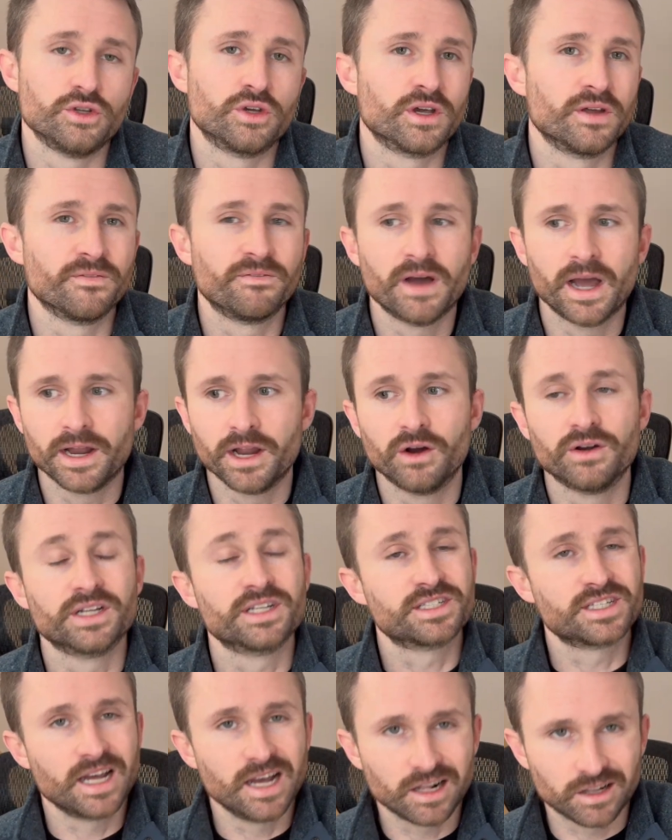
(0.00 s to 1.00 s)
You can find out
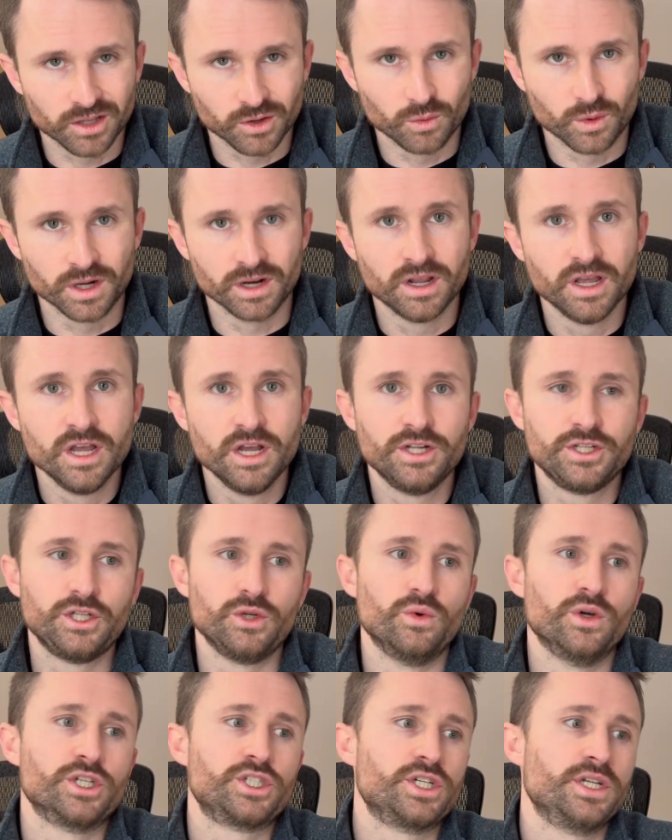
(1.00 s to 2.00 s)
exactly what
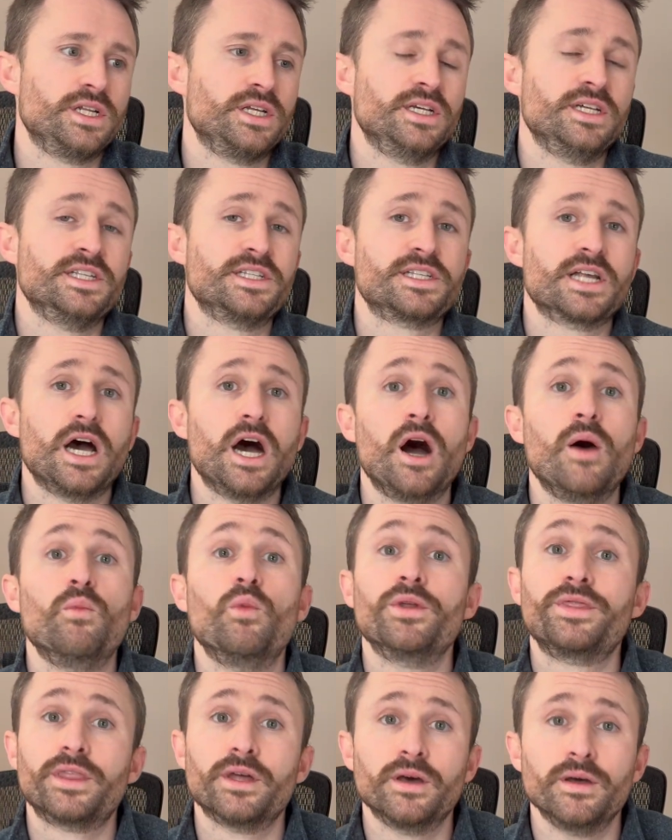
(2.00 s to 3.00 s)
tuition is,
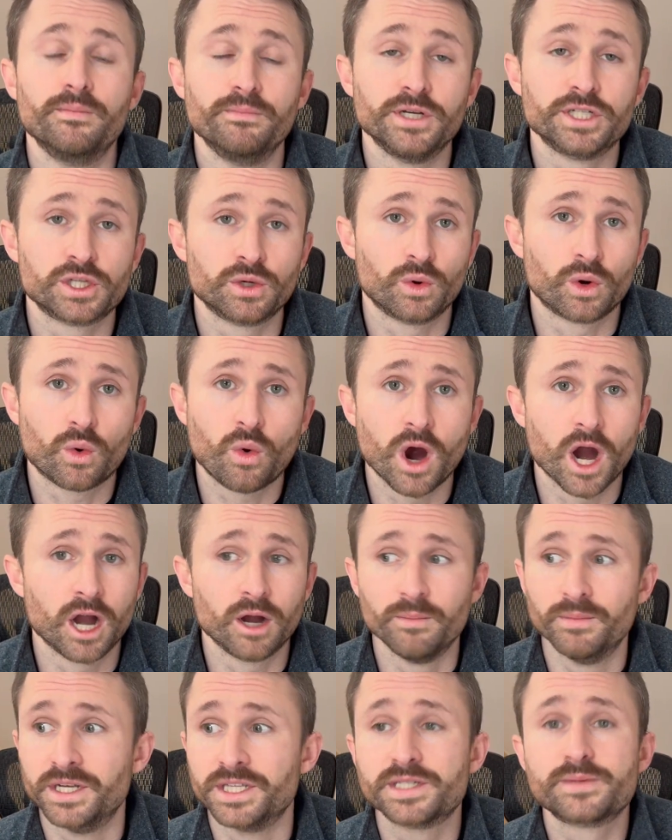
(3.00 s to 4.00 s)
what the admission
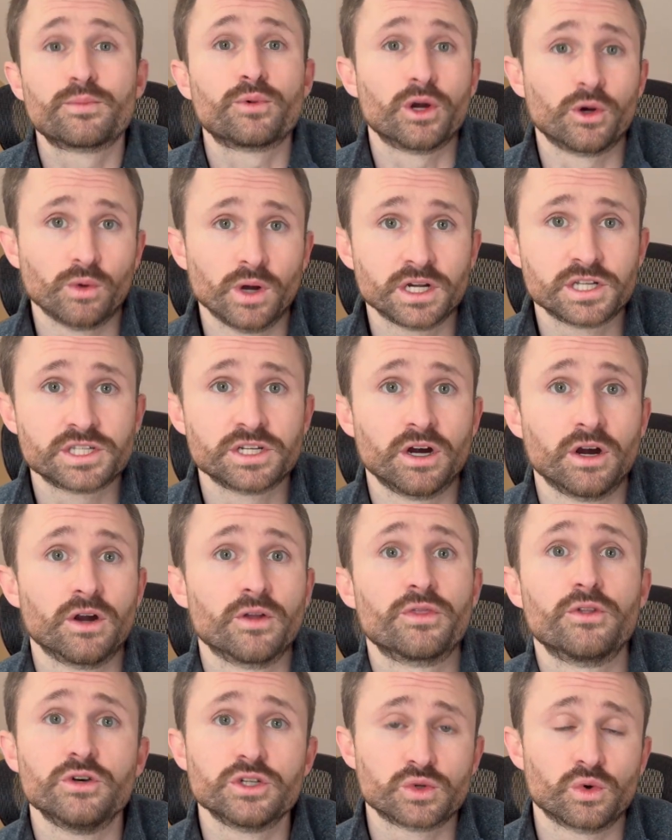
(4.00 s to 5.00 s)
requirements, prereqs
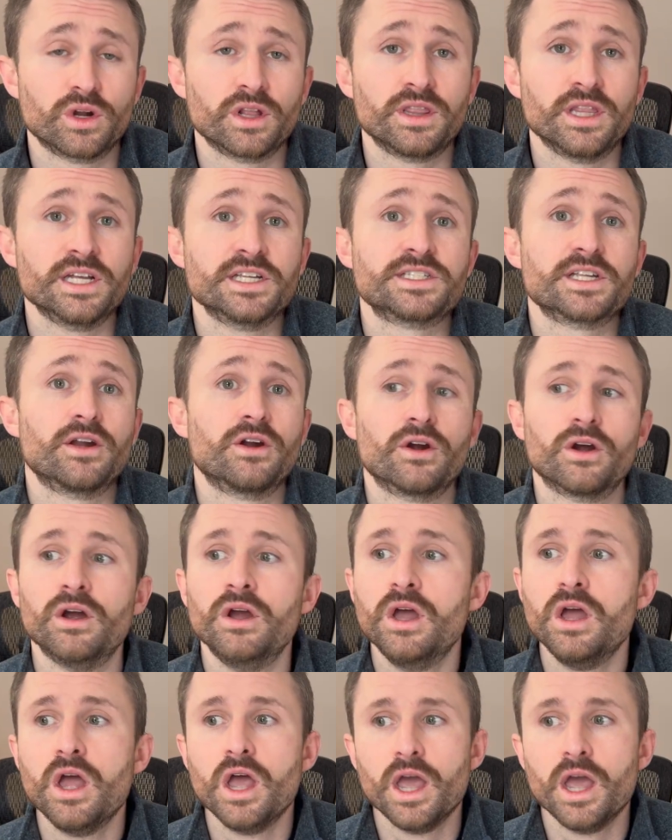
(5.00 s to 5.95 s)
are, those sort of things that are